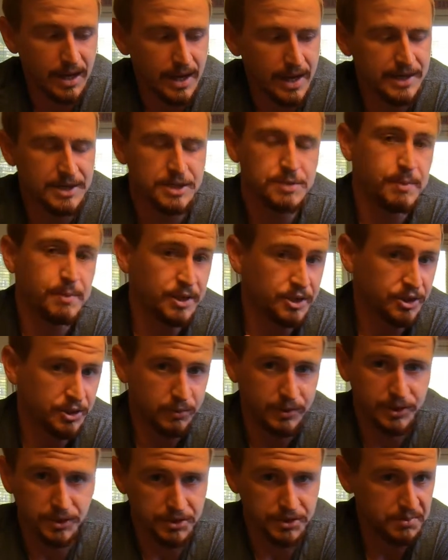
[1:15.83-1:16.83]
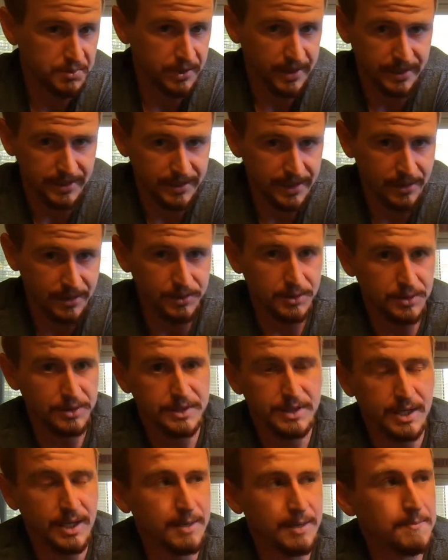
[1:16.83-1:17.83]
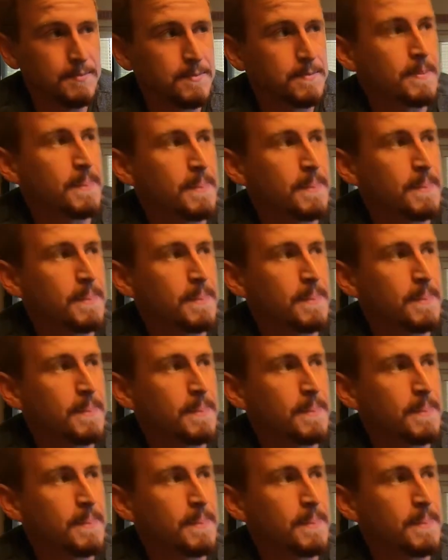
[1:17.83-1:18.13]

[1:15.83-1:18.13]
and especially when you're spraying down all the time.